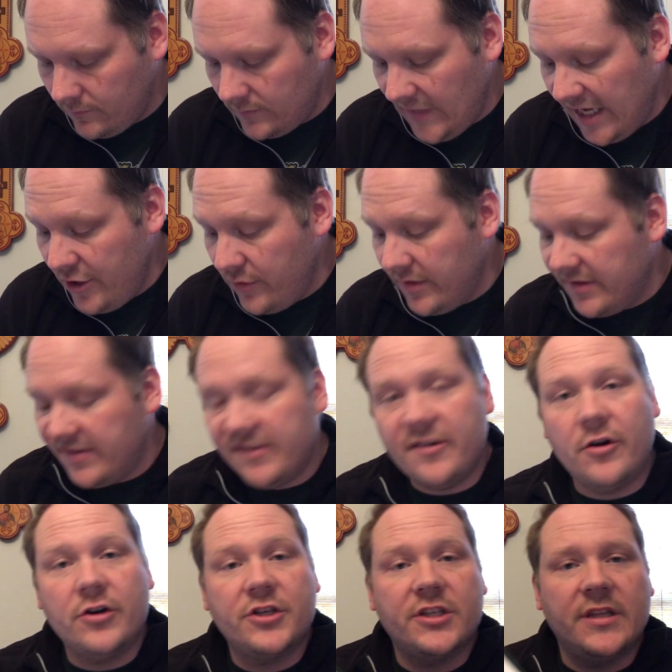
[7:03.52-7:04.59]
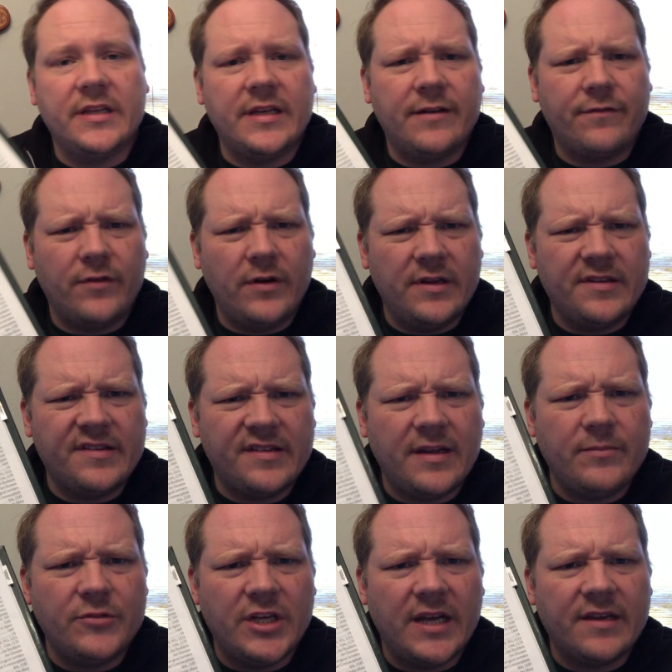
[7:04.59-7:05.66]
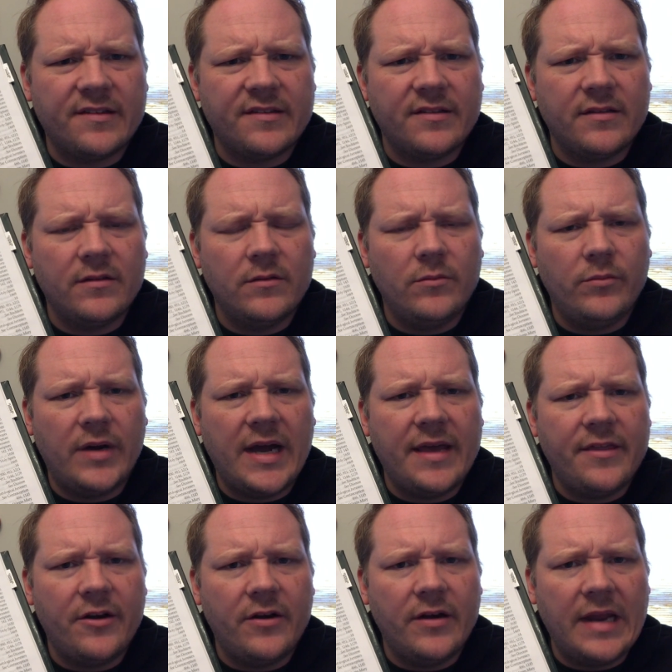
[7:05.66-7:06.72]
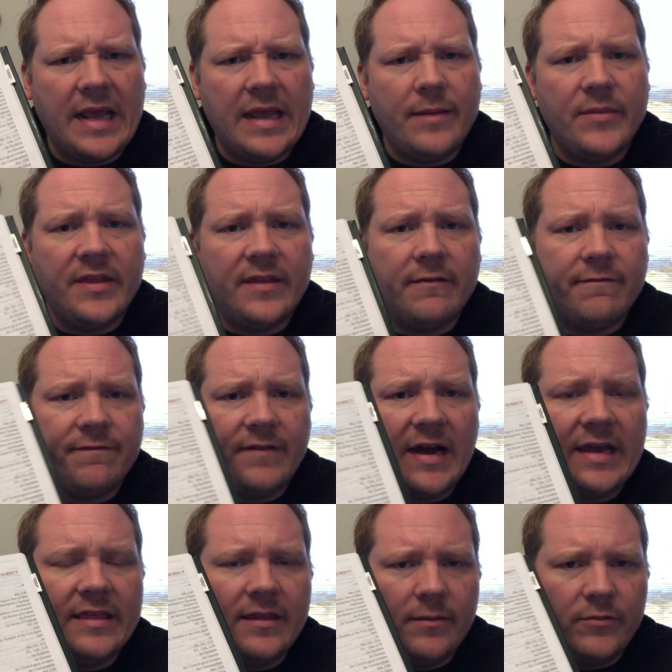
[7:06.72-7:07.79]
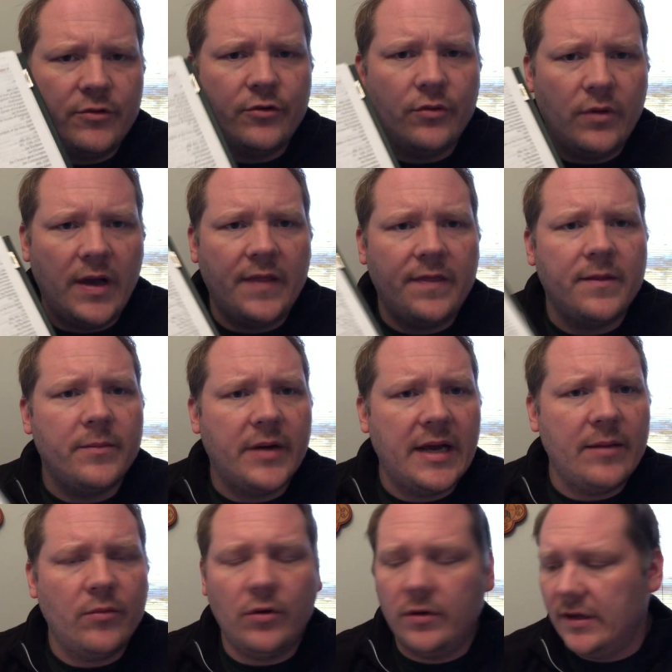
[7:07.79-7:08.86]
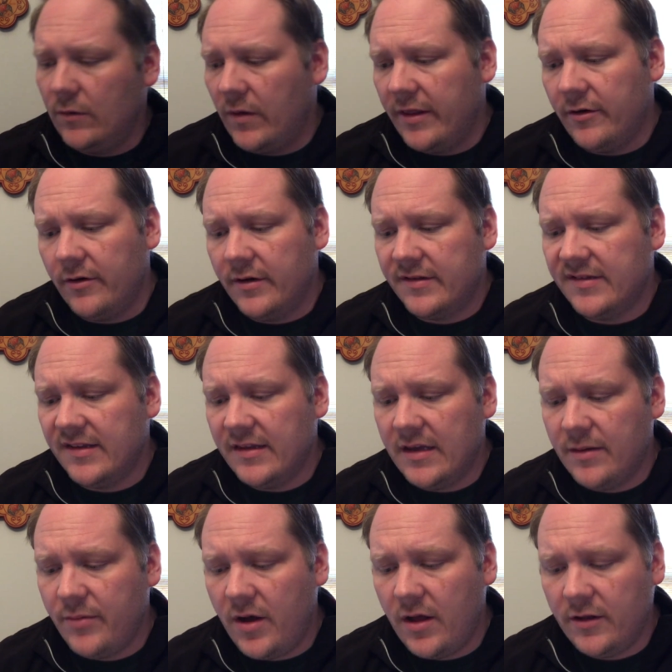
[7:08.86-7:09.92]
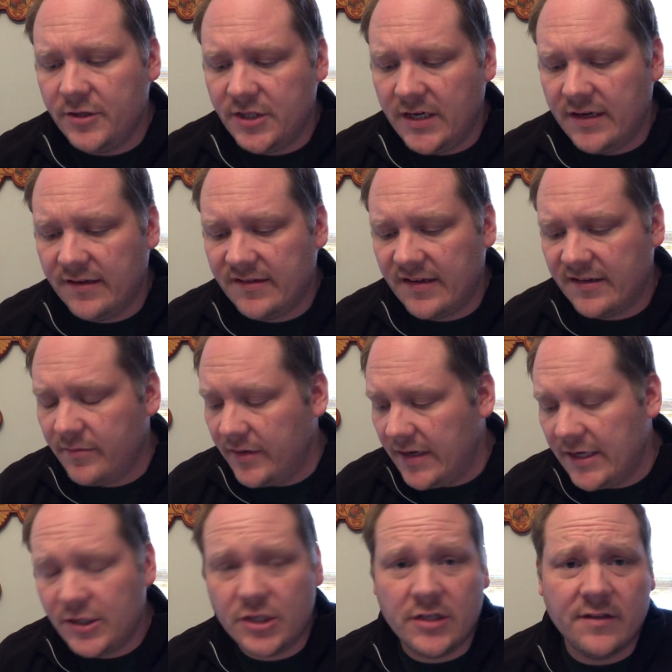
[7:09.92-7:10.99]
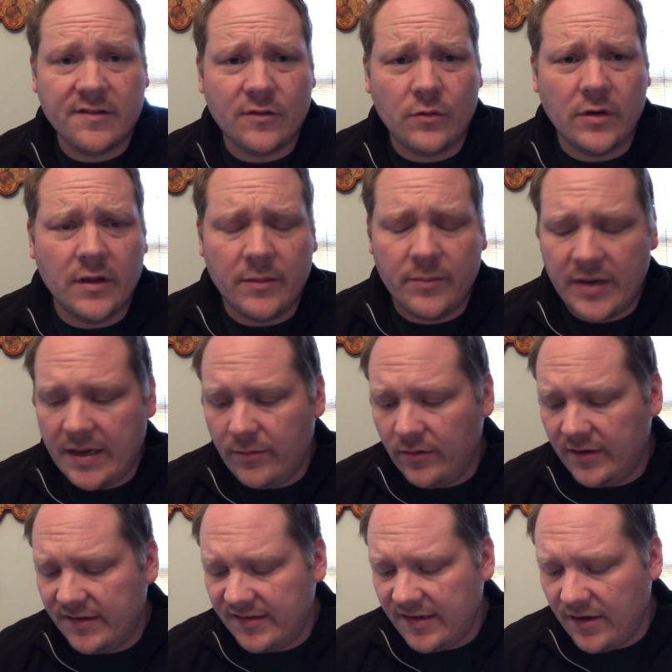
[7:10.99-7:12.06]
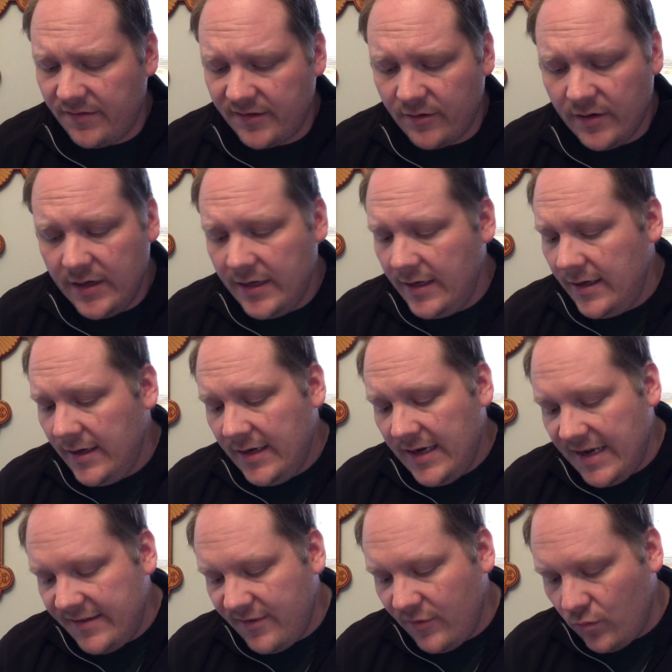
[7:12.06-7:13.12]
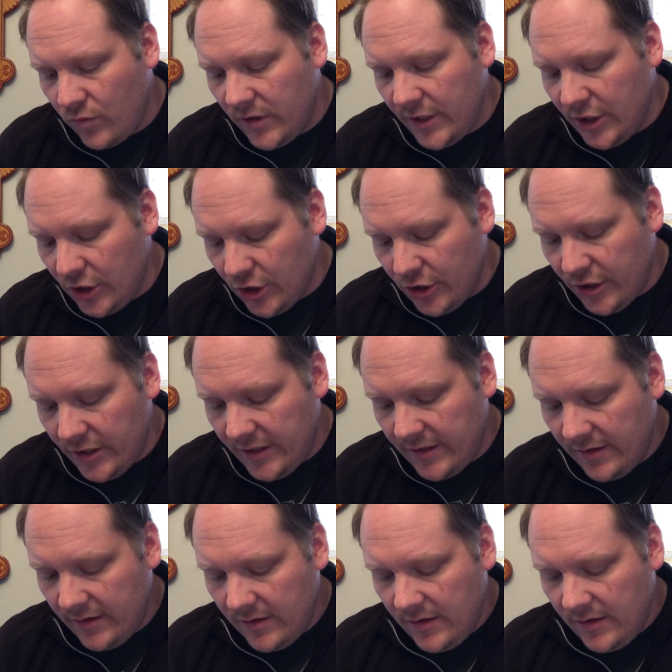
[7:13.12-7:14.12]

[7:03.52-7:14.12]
and you could search the different subjects by their name and then find them throughout the Bible, whether it's in the apologetics explanations or in the Bible itself. So it's a really good